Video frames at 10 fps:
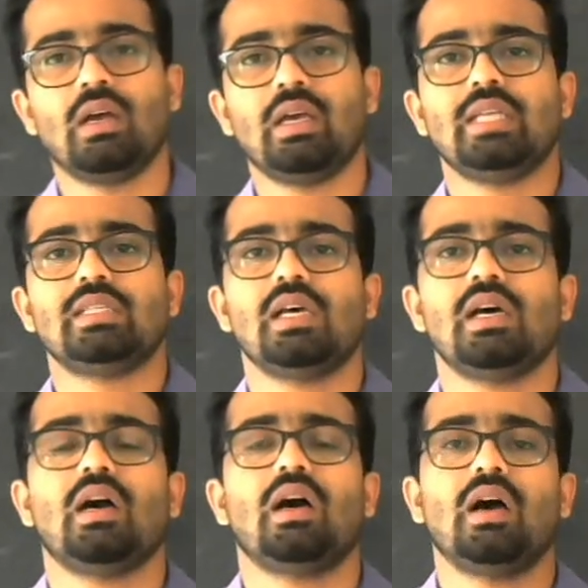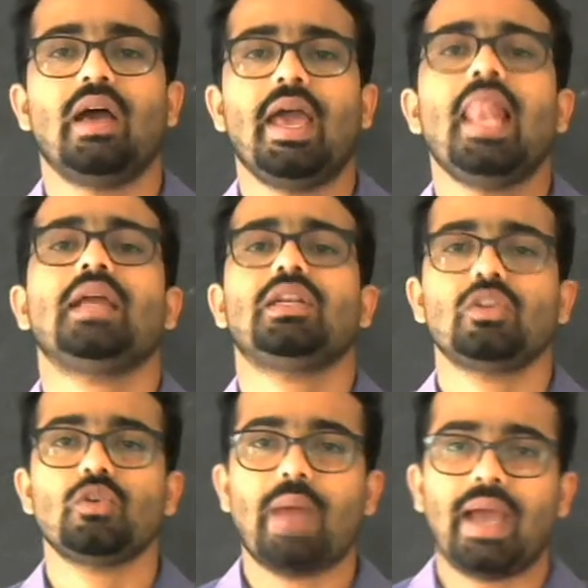is an
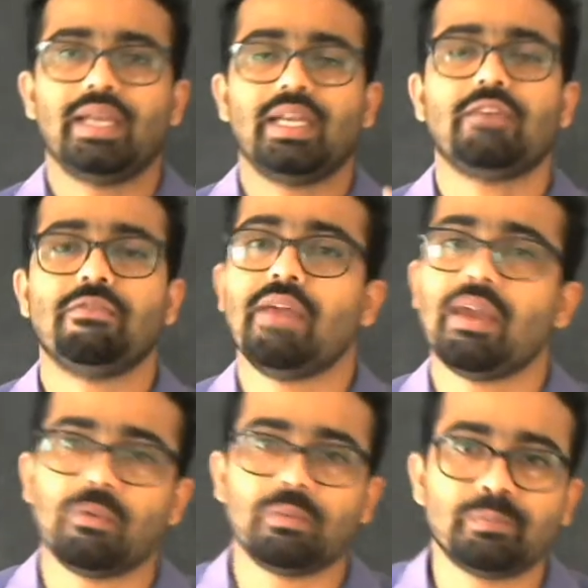electromagnetic wave.